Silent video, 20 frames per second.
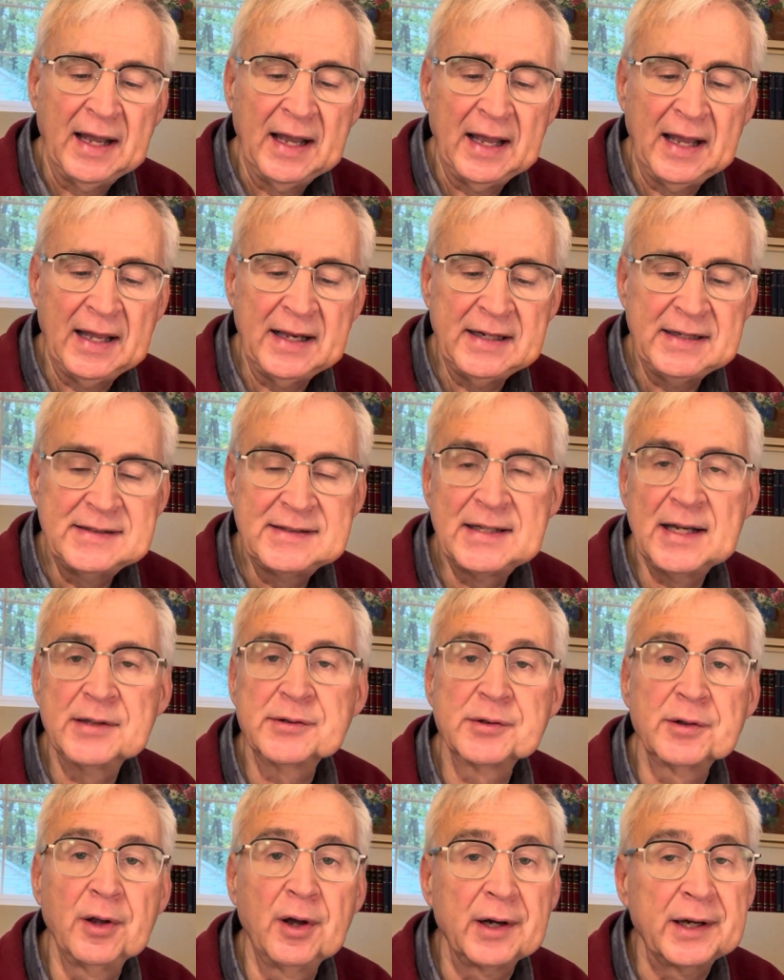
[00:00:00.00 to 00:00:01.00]
And he
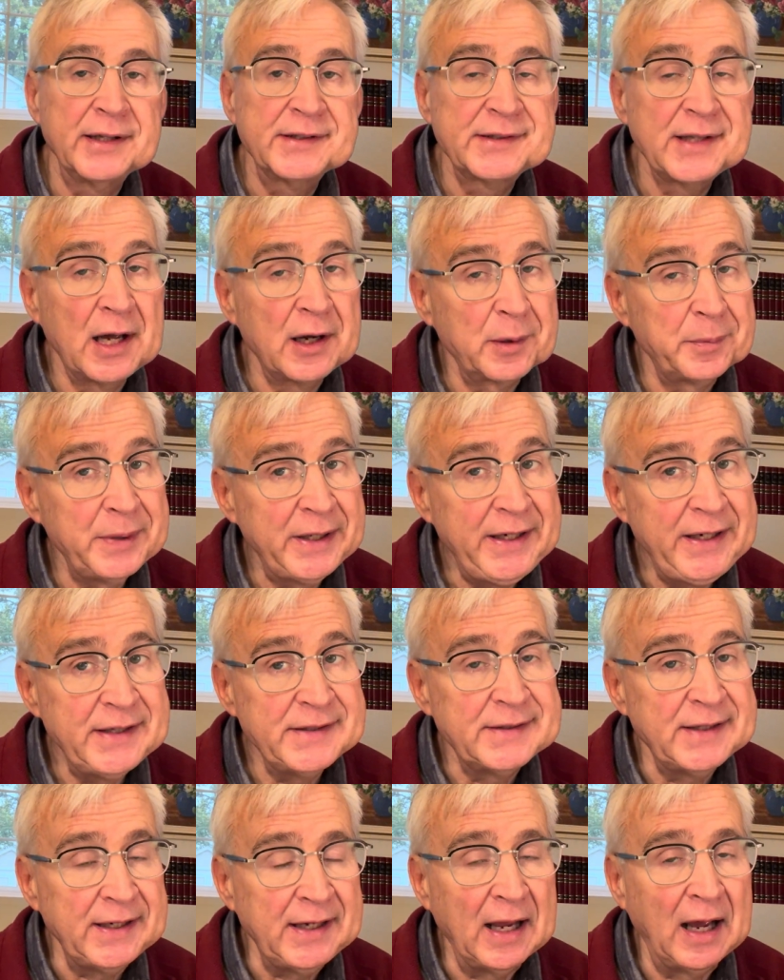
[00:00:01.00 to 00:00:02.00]
says, Look, it's not going to be
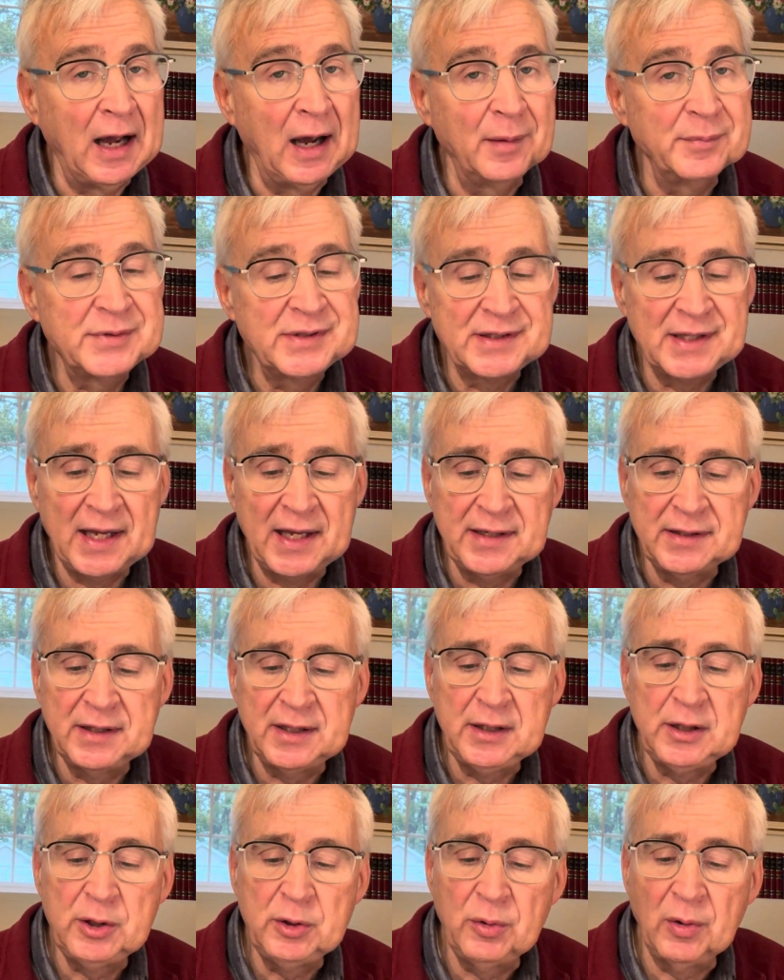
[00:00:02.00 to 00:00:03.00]
easy. I'm
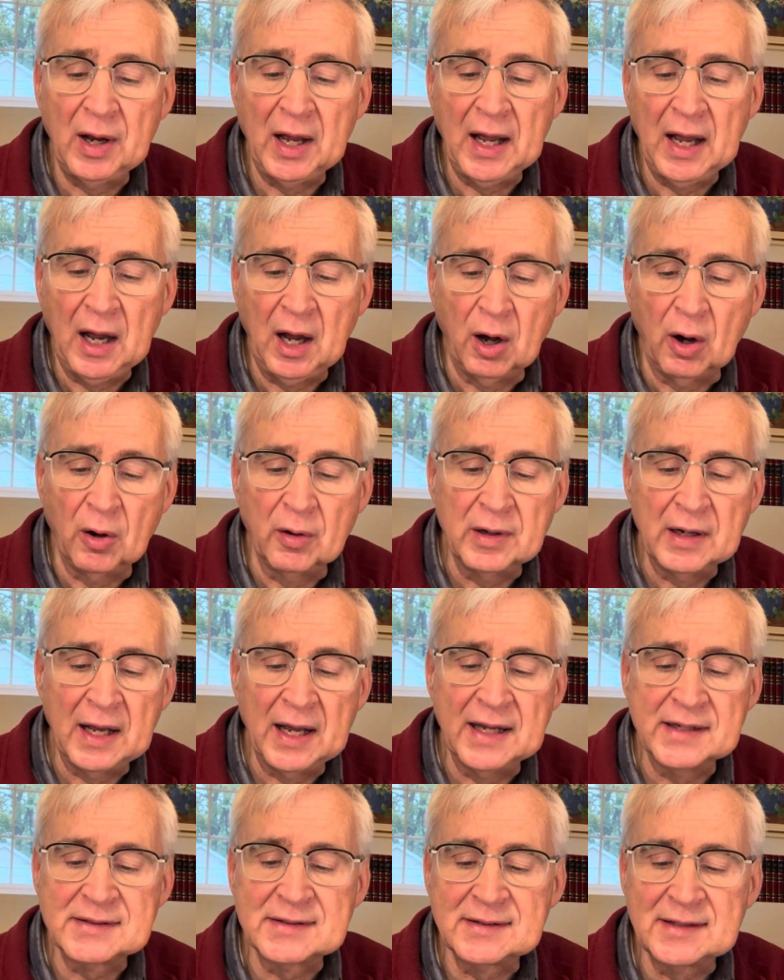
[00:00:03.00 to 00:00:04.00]
sending you out
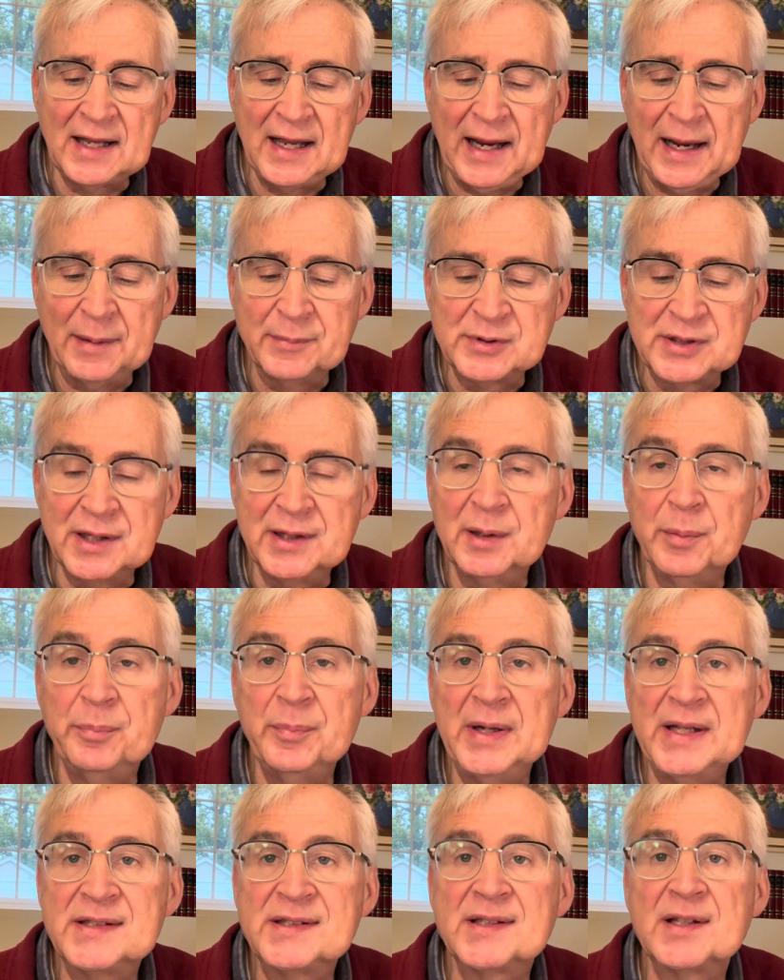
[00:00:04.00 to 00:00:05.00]
as lambs in the
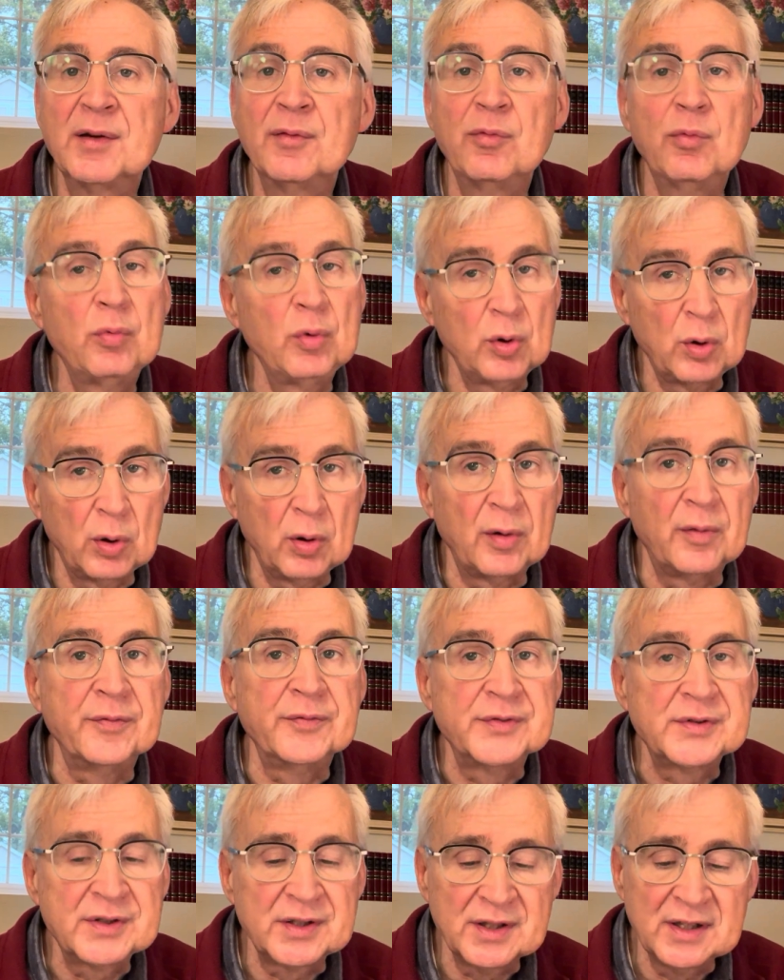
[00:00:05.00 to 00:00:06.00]
midst of
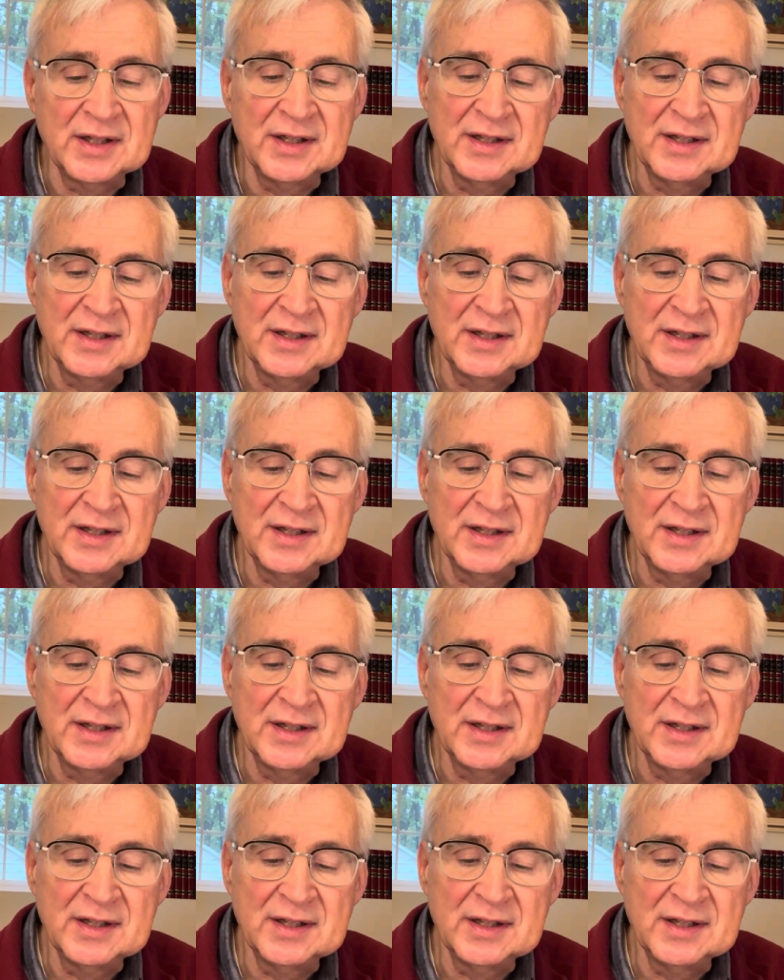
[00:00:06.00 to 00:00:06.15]
wolves.